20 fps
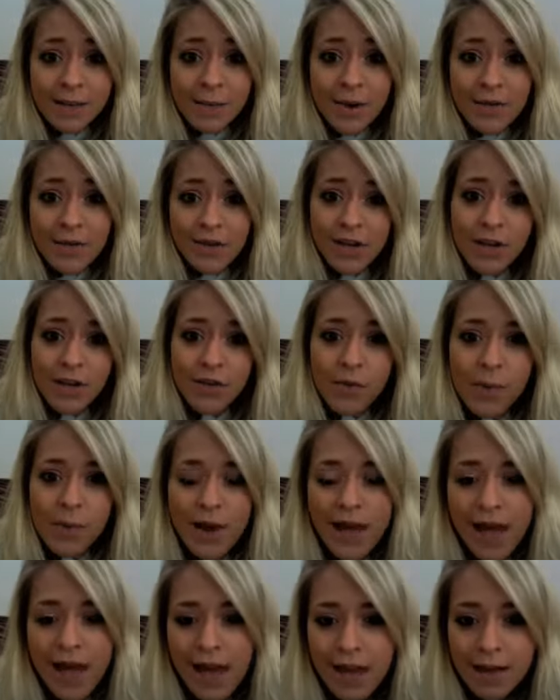my video for
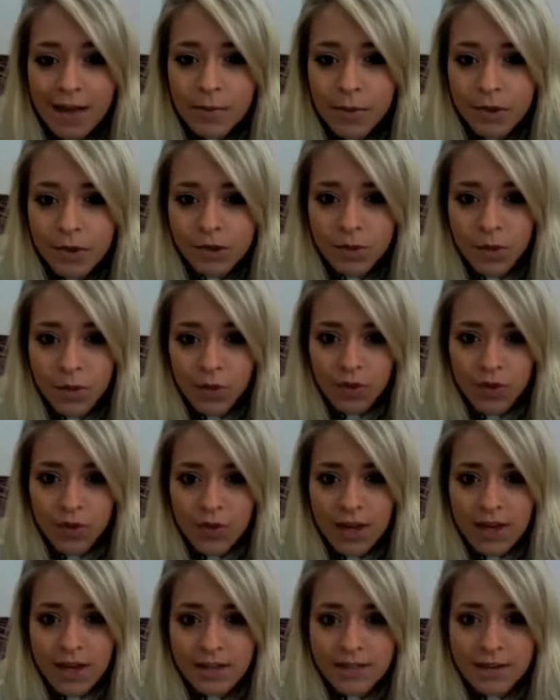my 8 most worn
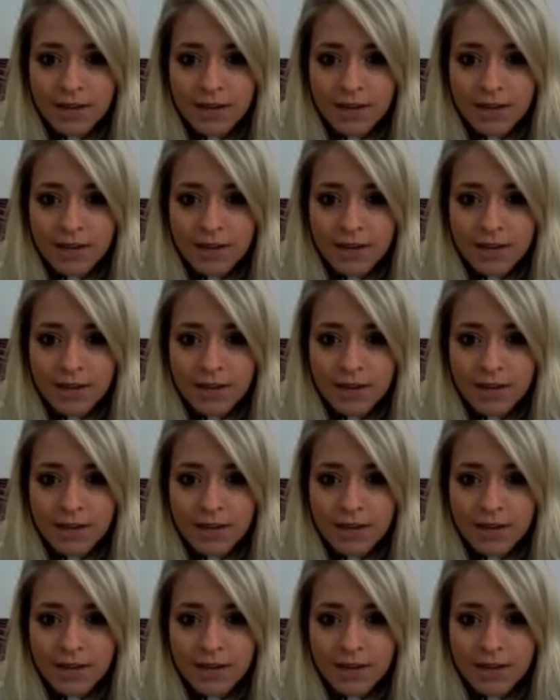things,